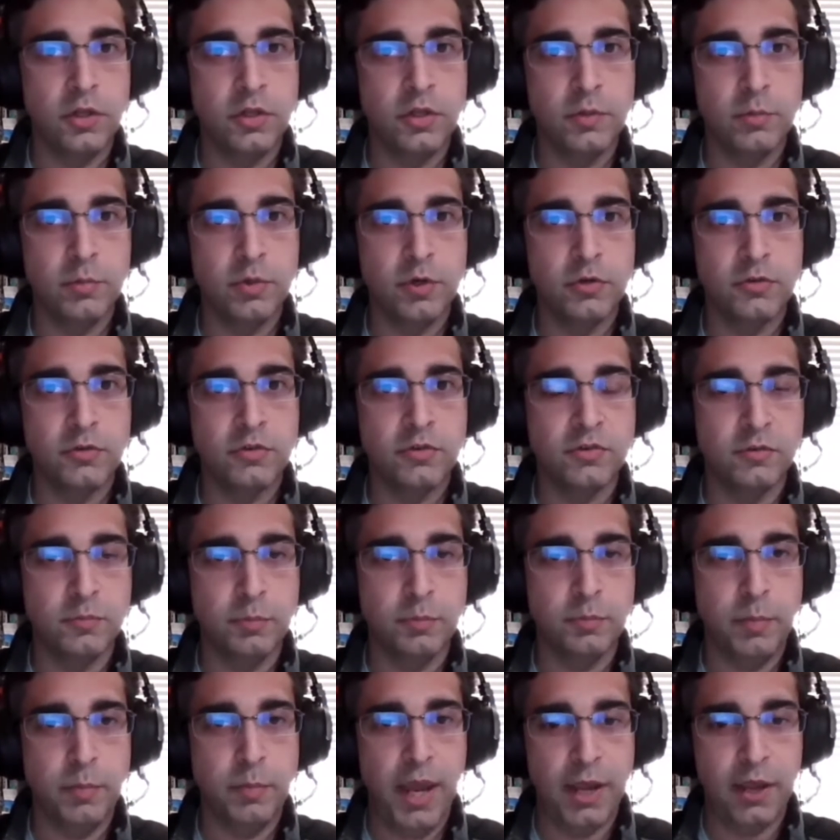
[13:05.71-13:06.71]
in the person's
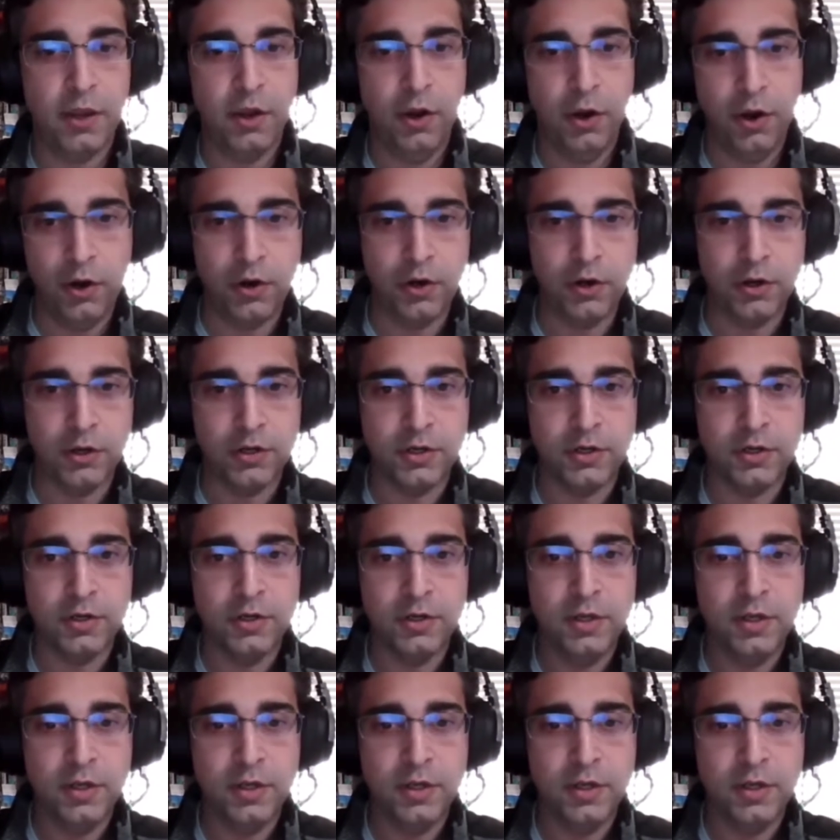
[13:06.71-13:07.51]
back arc.